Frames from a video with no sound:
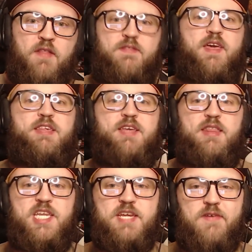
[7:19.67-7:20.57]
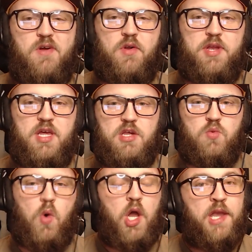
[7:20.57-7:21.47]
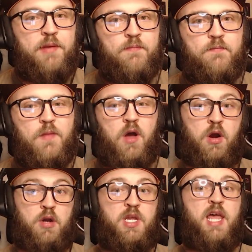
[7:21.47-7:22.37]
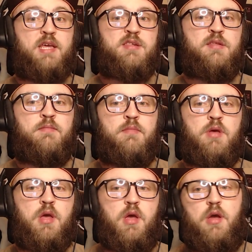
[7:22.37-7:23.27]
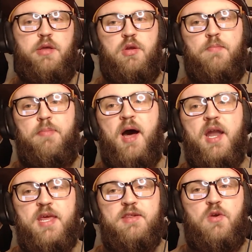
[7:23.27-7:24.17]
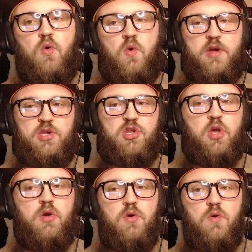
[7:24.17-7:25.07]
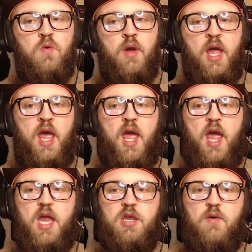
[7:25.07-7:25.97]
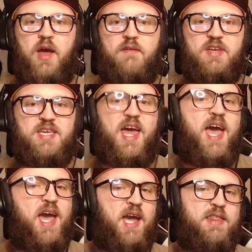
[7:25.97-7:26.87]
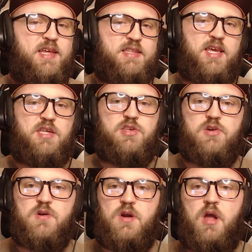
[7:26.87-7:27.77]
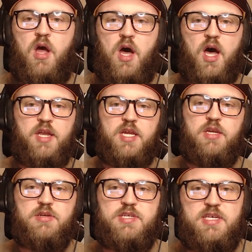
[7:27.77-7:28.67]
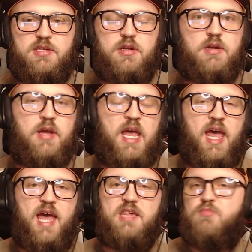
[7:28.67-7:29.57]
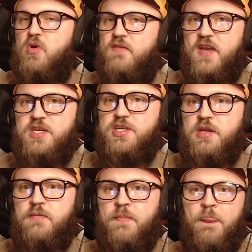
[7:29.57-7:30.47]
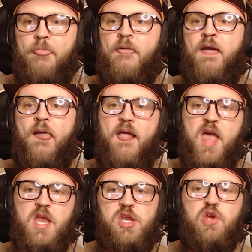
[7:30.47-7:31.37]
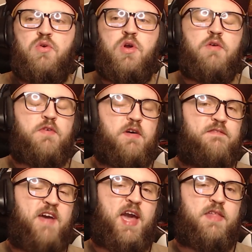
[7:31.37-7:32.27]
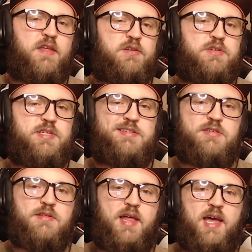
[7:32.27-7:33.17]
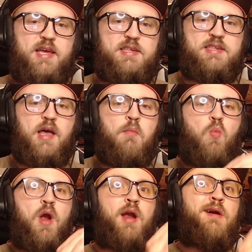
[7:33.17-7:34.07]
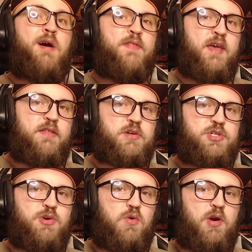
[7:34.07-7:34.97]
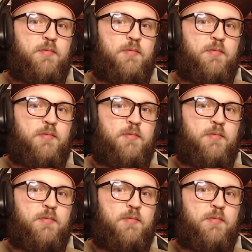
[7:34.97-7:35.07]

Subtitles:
They say the difficulty is 1, a hard test. Your body score is 2, and you have a tag that says you're hunting your sister as motivation. And you know for a fact that your sister lies somewhere on the other shore.